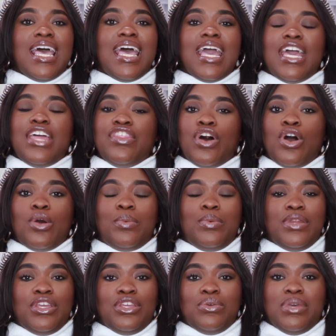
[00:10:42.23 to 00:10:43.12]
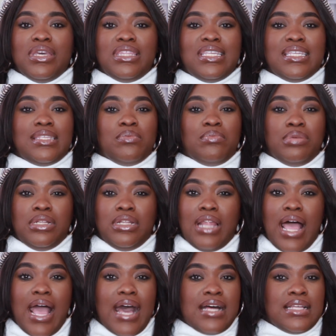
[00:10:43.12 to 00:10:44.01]
In the opening you get this
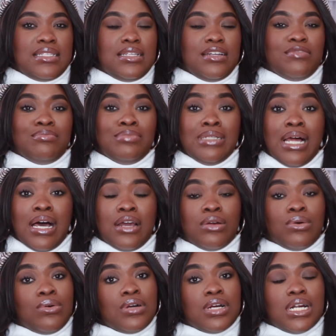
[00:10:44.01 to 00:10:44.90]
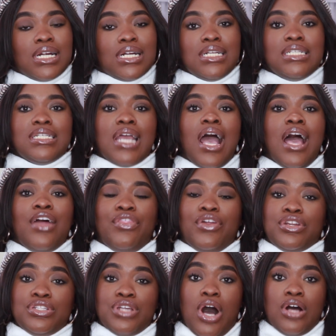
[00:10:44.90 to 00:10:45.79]
blast of blood orange.
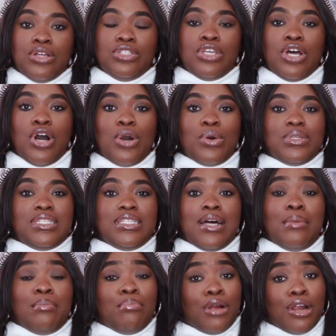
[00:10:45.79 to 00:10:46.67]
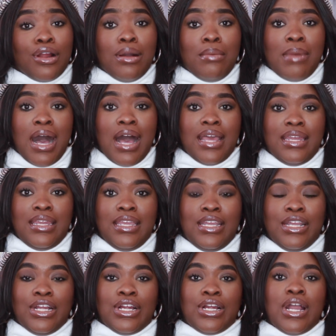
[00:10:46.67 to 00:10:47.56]
There's also some bergamot in
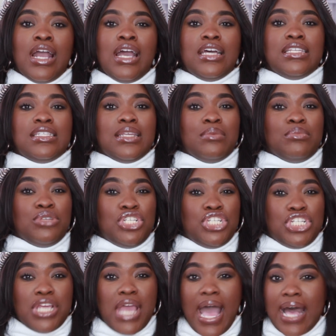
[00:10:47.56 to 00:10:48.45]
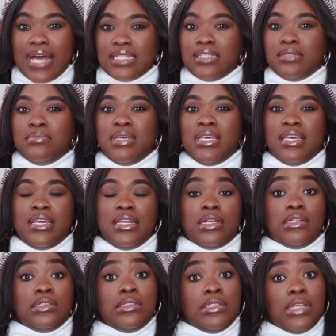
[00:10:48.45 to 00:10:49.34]
here, some jasmine,
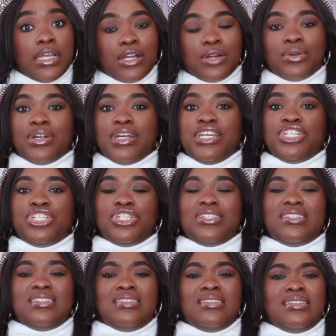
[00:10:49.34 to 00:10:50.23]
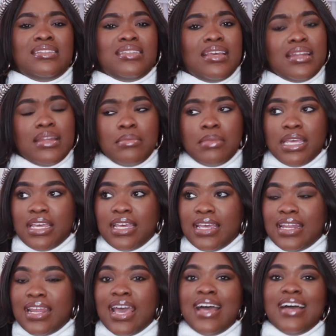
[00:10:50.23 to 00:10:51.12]
licorice,
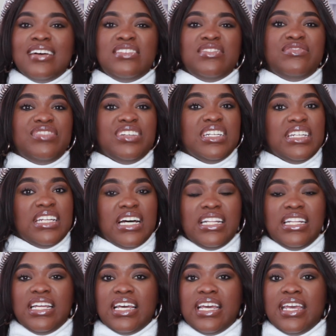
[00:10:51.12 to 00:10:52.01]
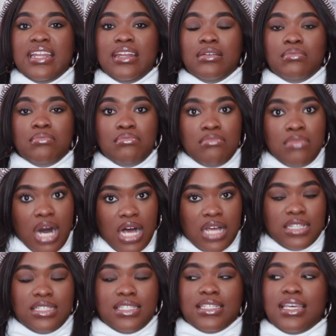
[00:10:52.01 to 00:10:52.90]
cinnamon, vanilla, and
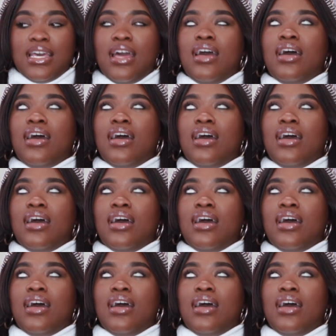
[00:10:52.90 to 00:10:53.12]
musk.